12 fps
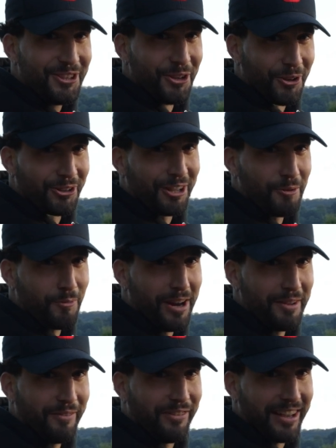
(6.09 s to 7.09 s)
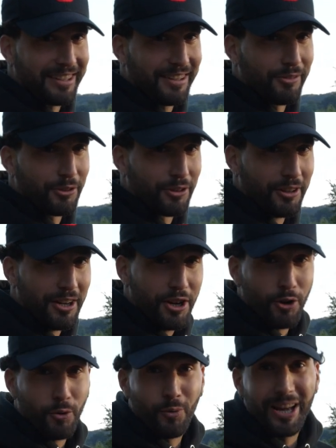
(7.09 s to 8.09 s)
Dorset Wine Festival.
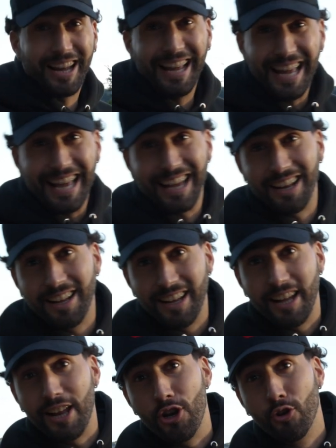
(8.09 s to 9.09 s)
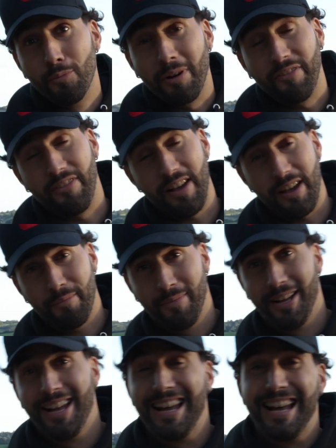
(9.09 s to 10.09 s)
We are here at Louma Farm,
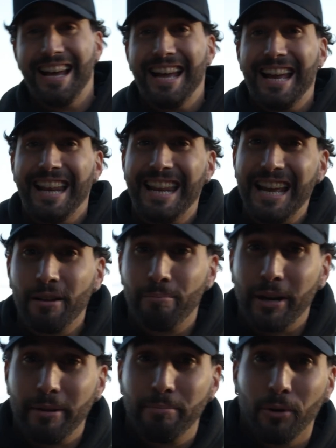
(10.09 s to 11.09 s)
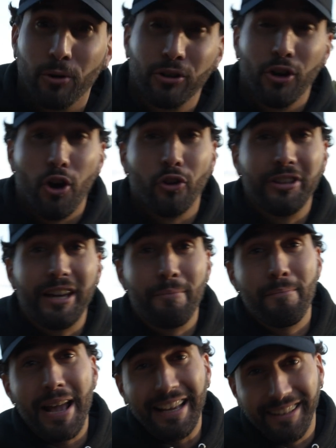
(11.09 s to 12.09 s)
near Bridport on the
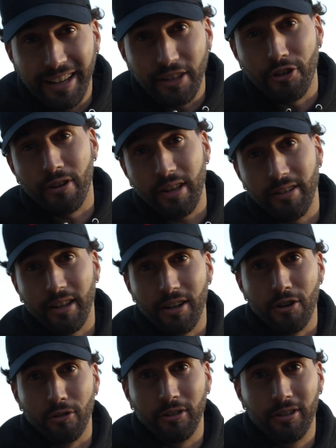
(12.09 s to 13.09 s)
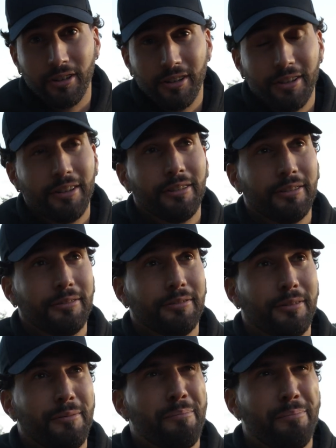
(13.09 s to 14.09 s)
amazing Jurassic Coast.
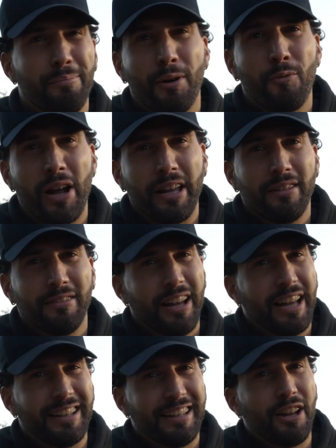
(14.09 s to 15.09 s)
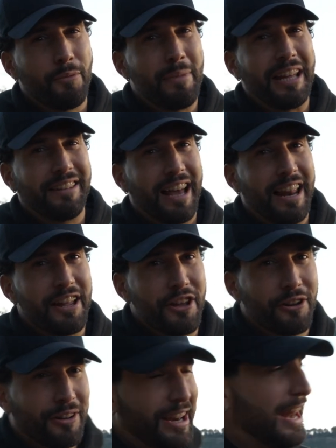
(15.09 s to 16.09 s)
But wait, instead of me telling
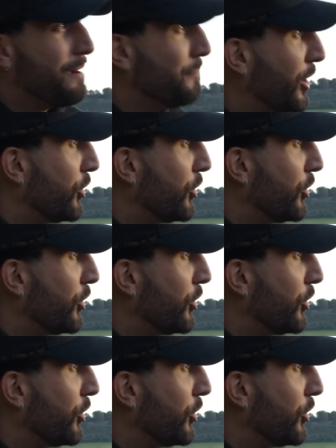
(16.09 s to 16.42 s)
you, let me